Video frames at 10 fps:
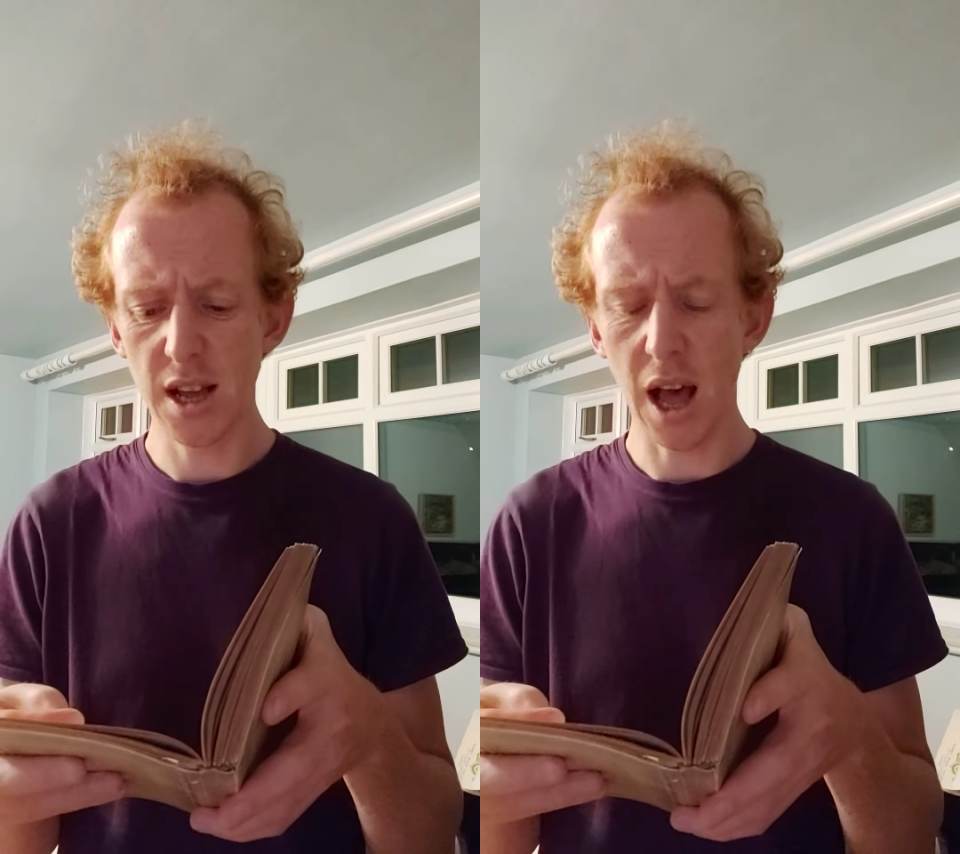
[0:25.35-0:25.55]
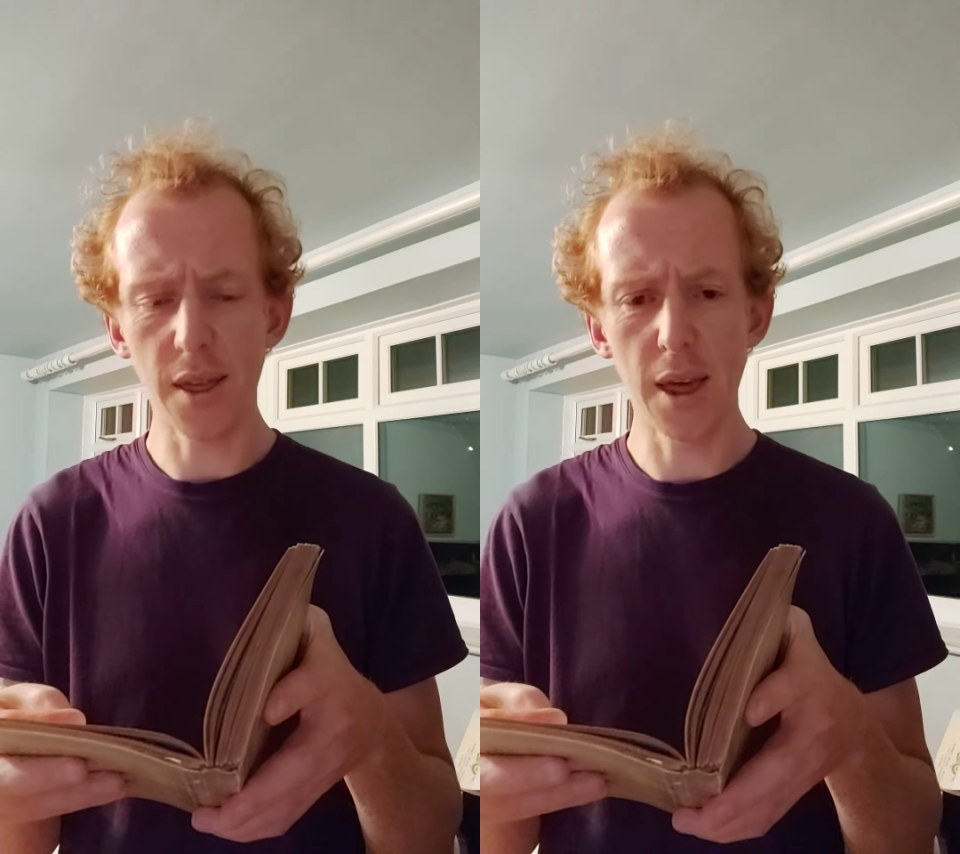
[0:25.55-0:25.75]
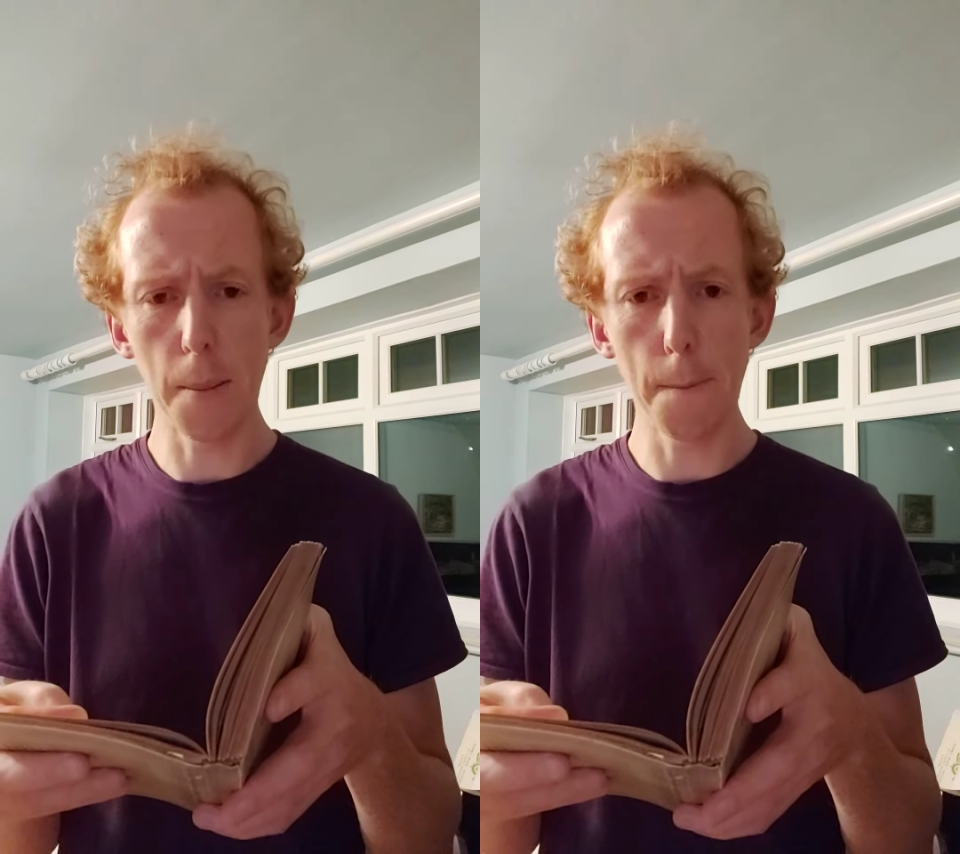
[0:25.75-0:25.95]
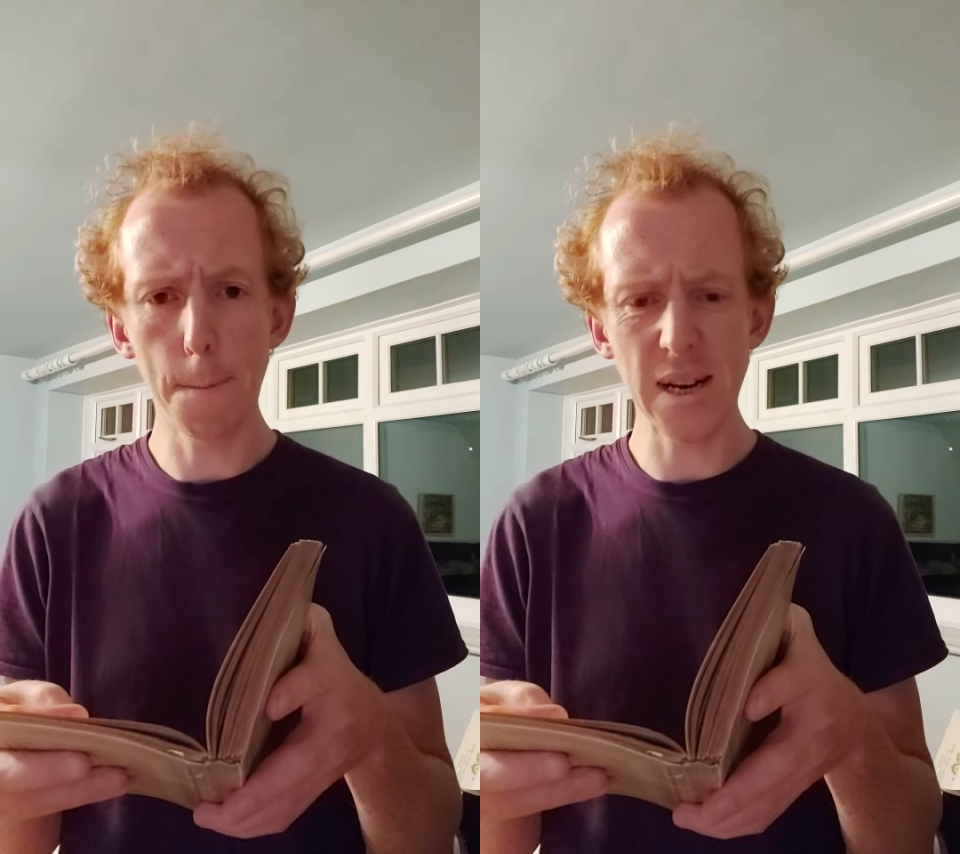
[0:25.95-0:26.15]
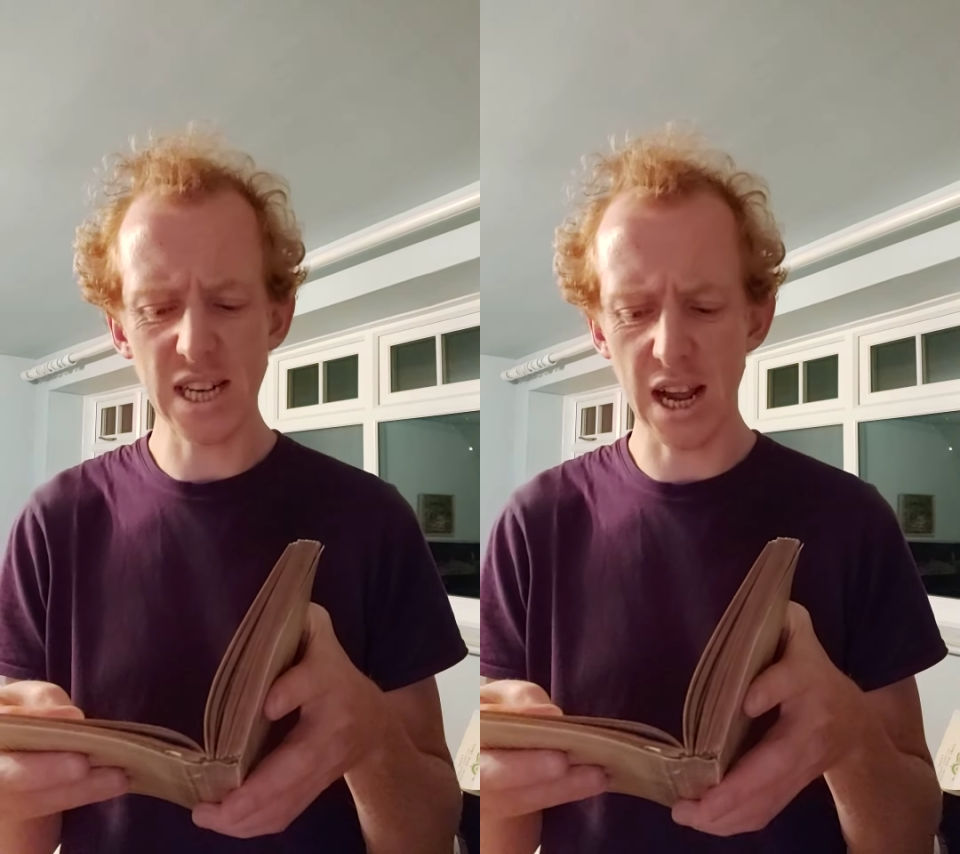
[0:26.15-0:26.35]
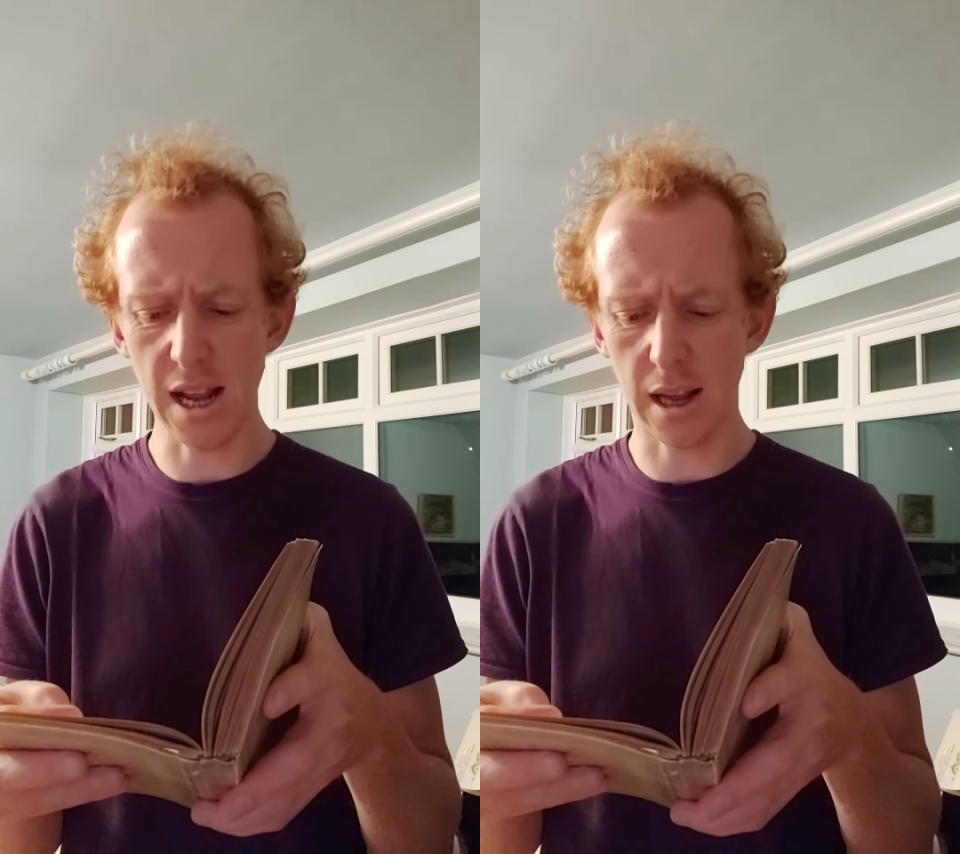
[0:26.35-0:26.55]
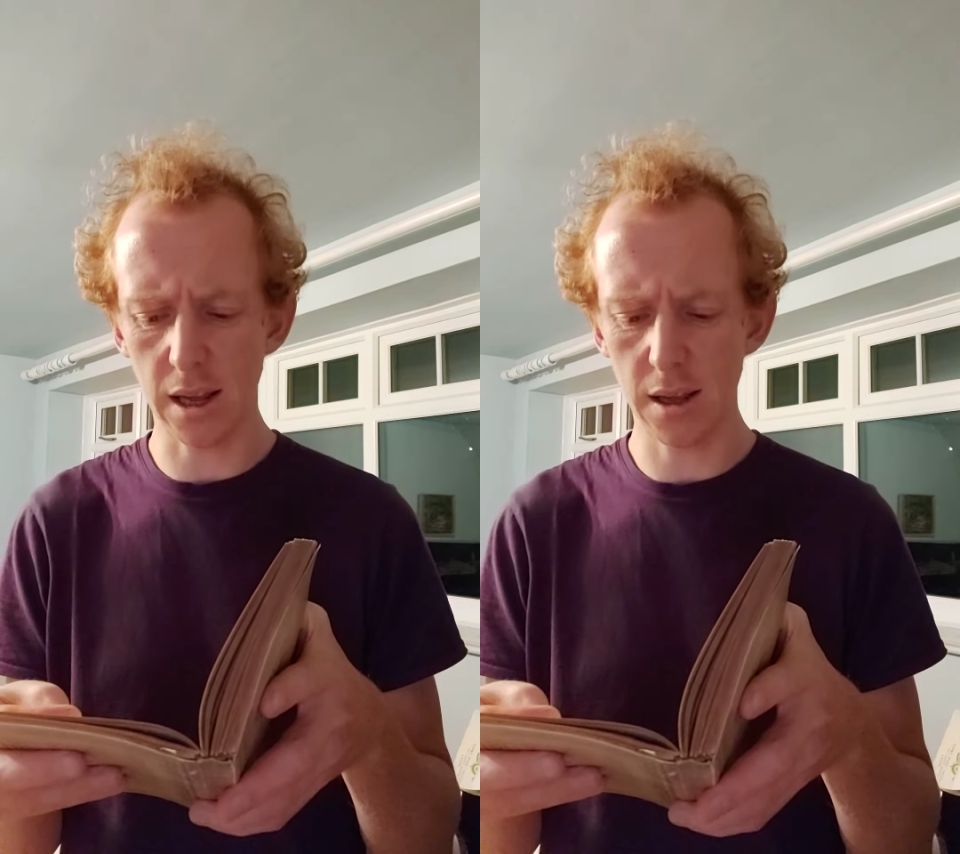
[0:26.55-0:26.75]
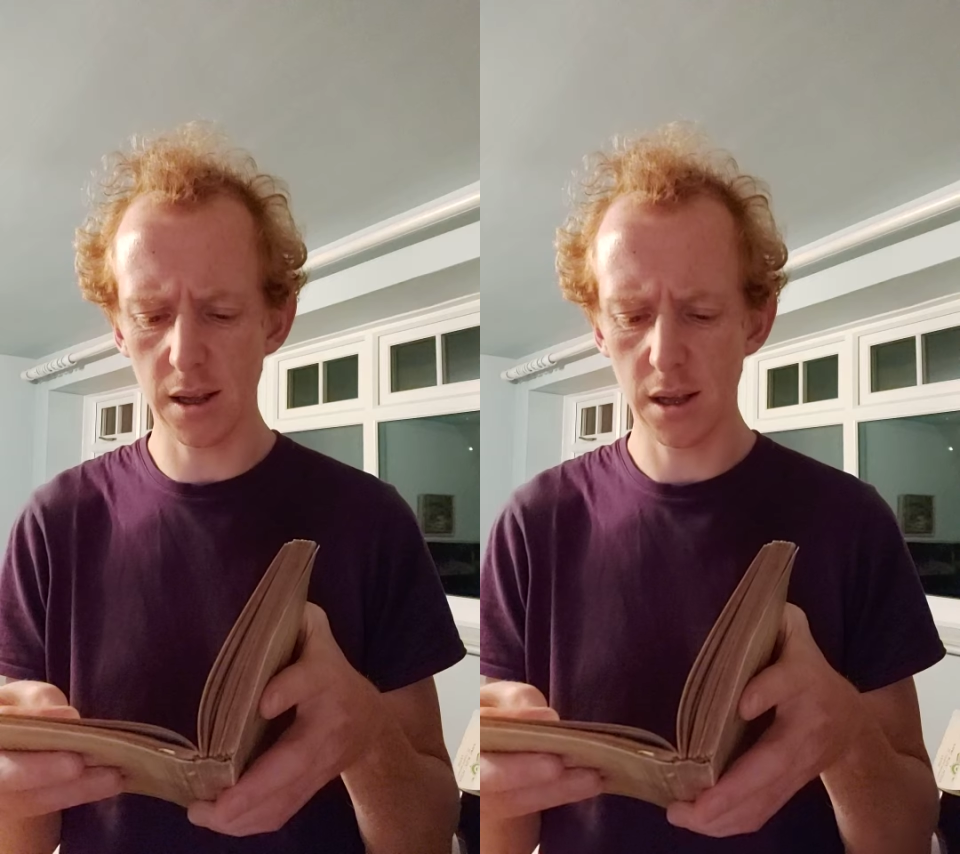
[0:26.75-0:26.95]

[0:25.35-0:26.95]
hath him betake,